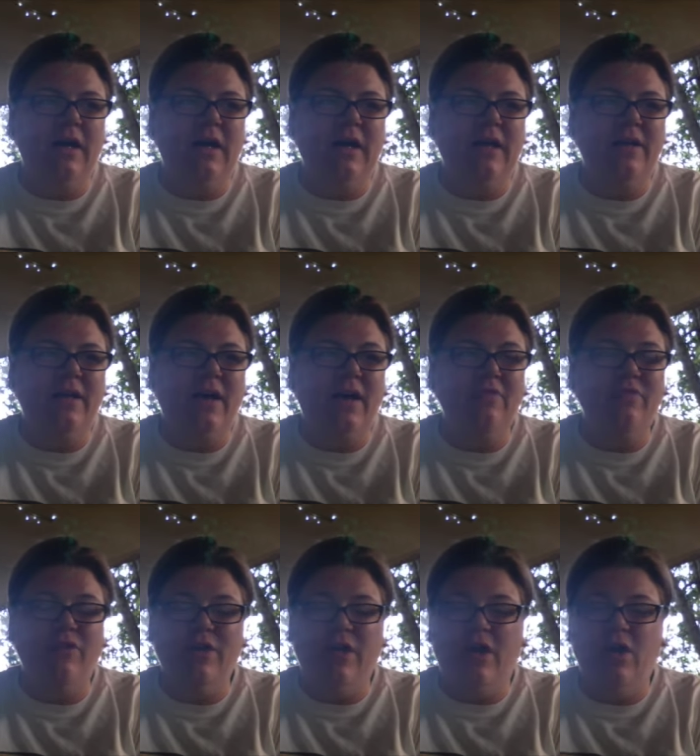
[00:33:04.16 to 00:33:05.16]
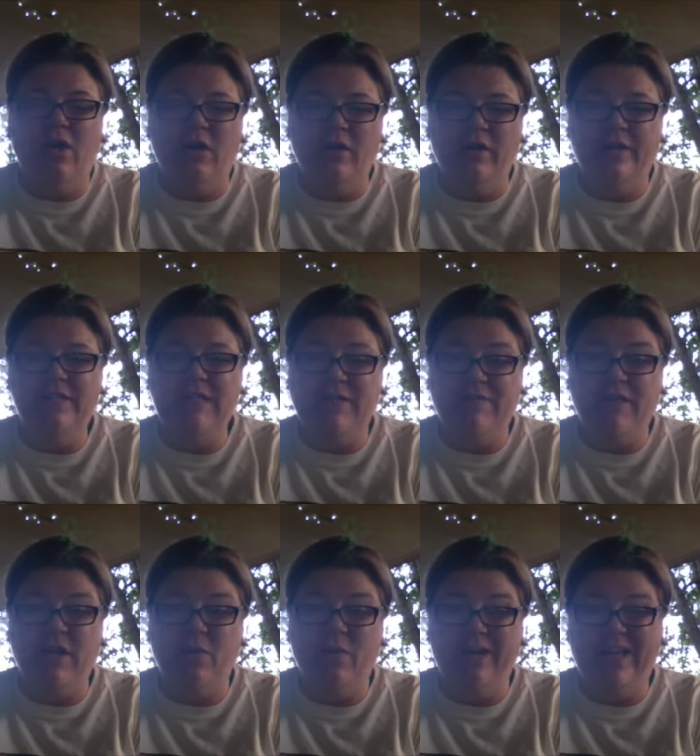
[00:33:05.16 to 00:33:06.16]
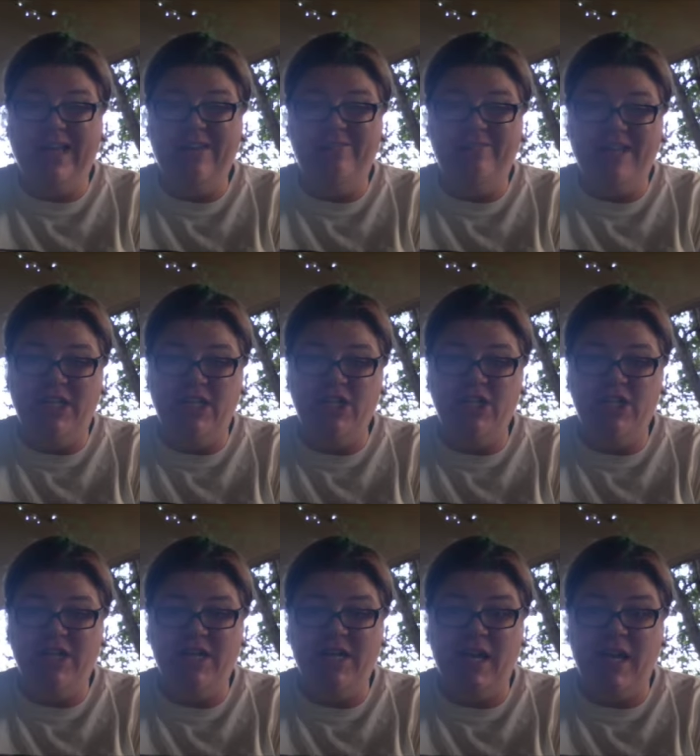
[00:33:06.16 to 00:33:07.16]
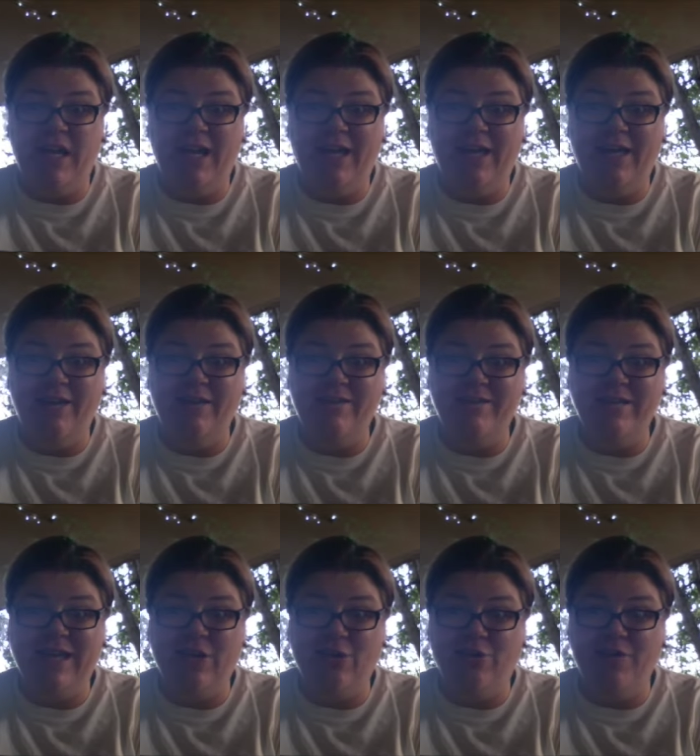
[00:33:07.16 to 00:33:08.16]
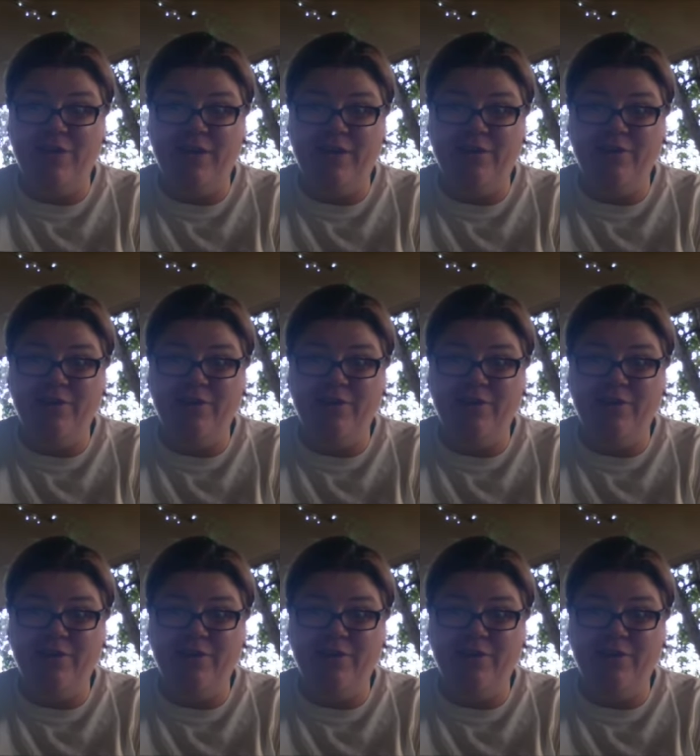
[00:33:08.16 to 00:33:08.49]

and I've got a whole lot of stuff that I want to get finished and get off the needle.